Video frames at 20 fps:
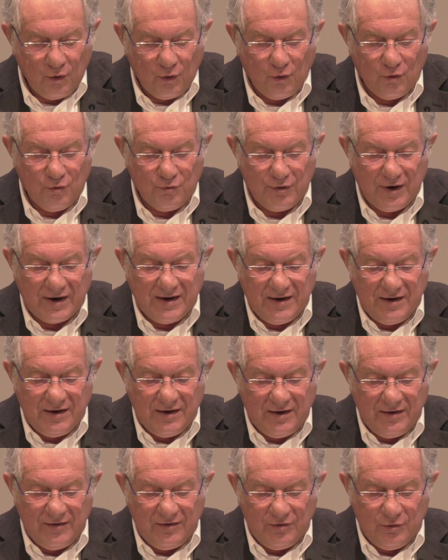Already in
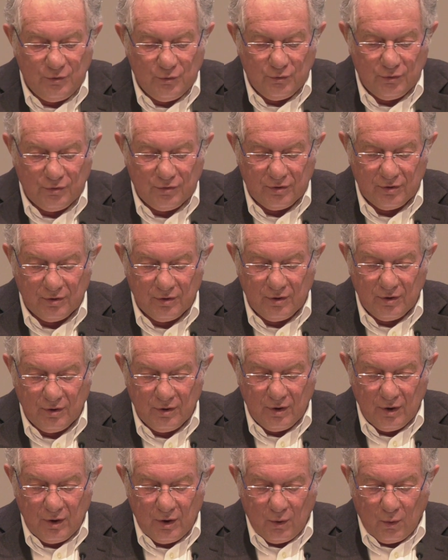his youth,
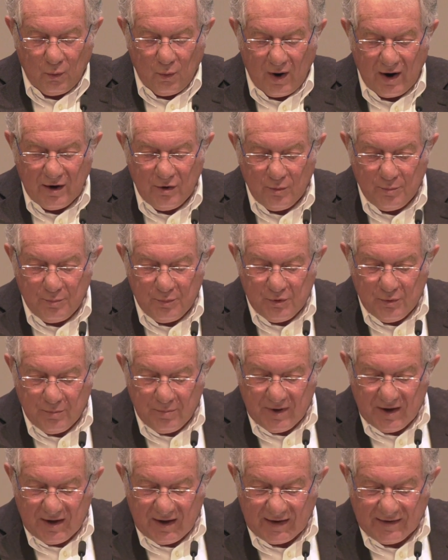while a
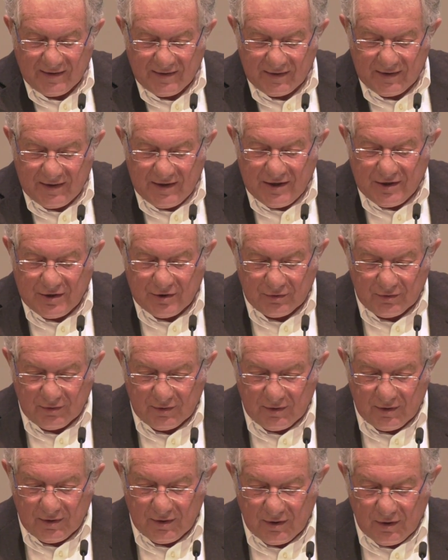pupil at
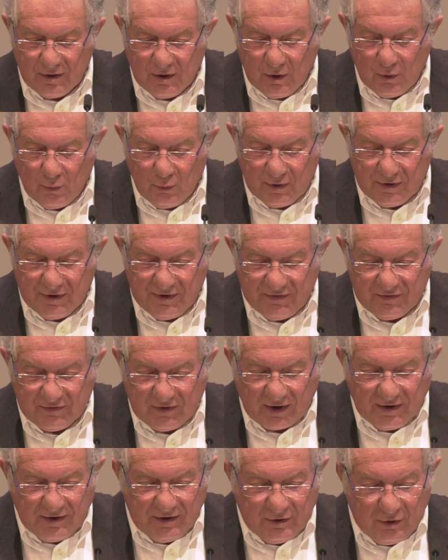Eton, where he
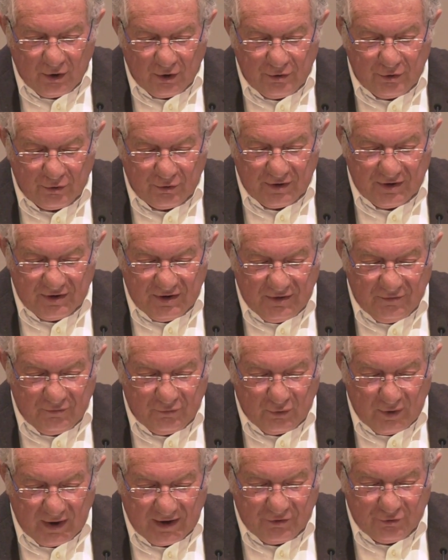studied under an
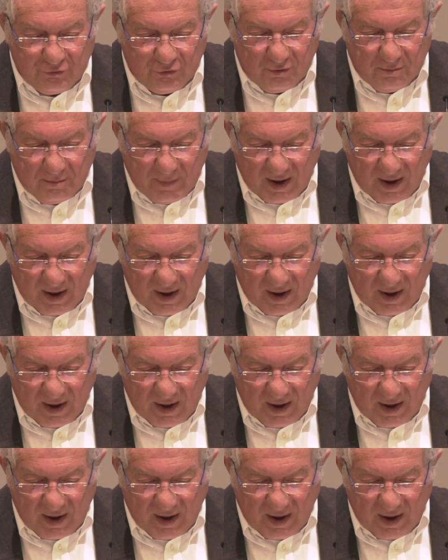influential